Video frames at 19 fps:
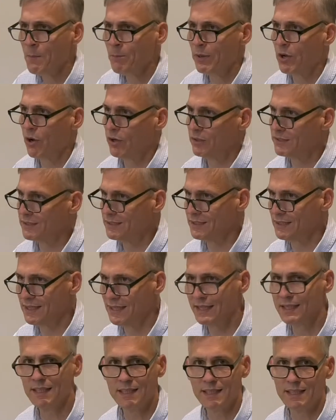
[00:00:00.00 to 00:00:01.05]
Because at
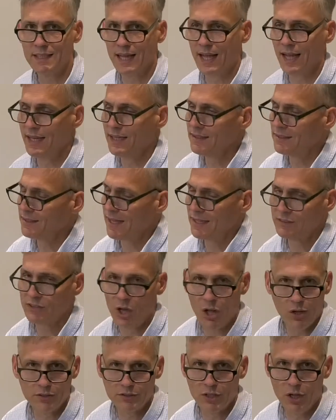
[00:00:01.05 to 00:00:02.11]
the end of the day, that's
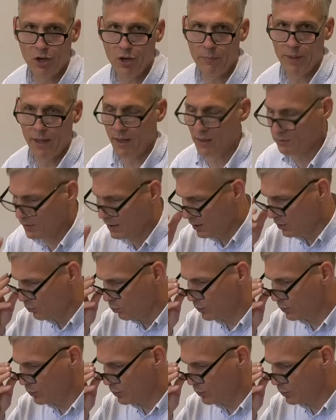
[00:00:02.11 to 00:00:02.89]
all it's all about.